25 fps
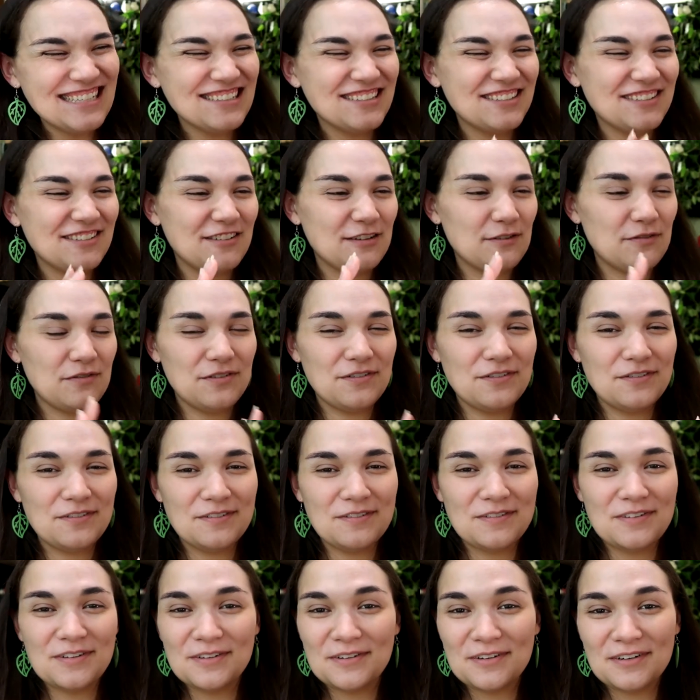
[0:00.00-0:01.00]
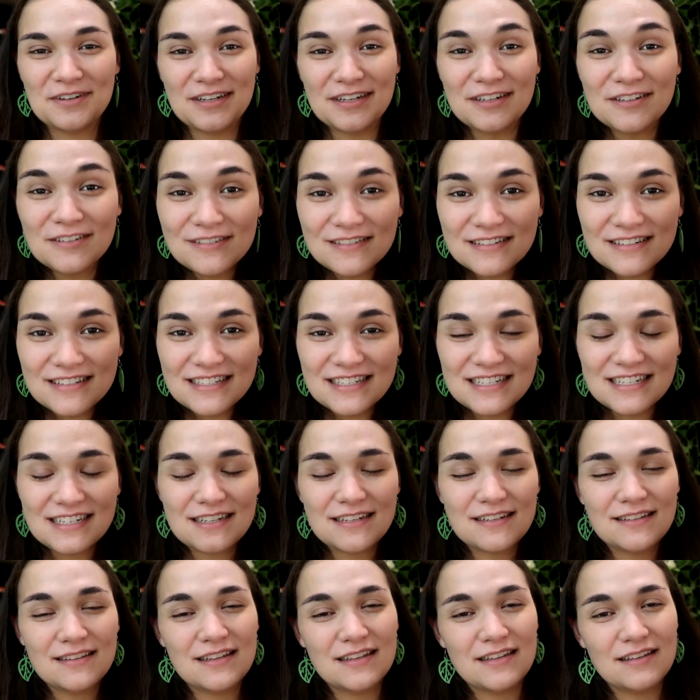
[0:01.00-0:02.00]
so if you're you're
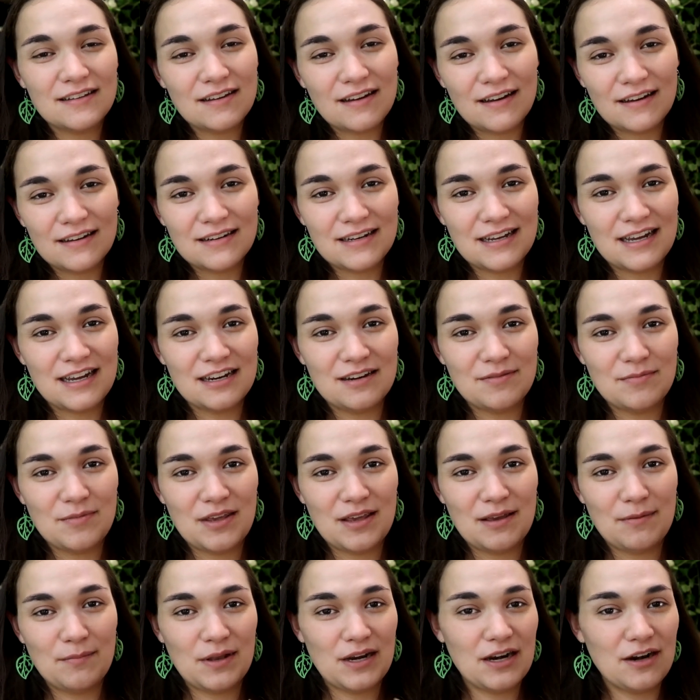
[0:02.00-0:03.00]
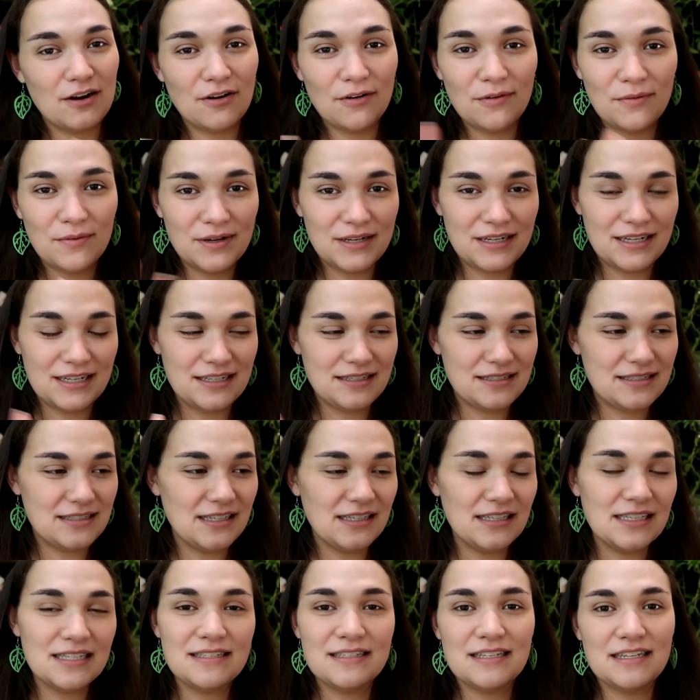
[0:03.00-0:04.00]
interested then contact me but i don't want to
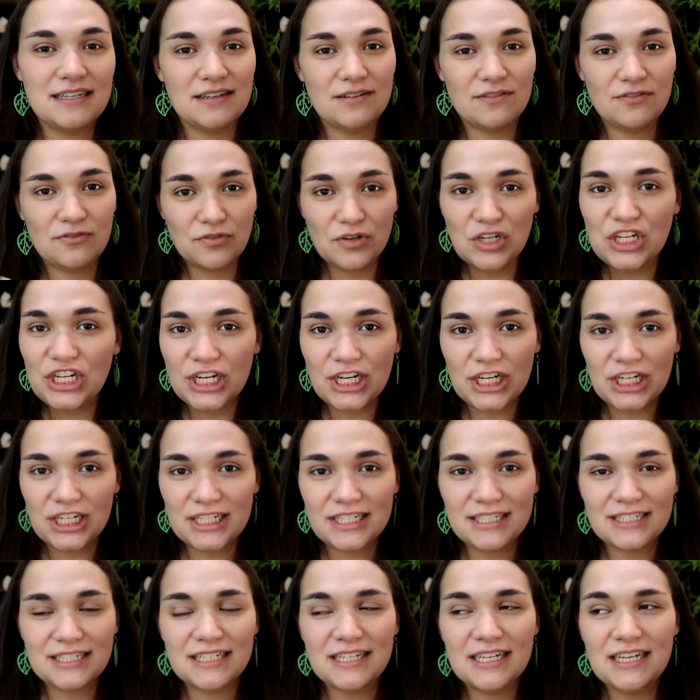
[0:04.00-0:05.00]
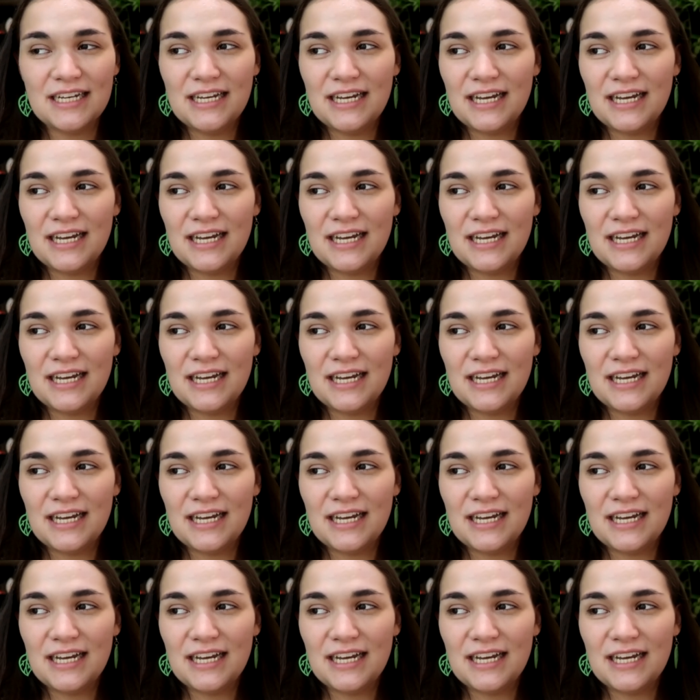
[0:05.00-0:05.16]
solicit free art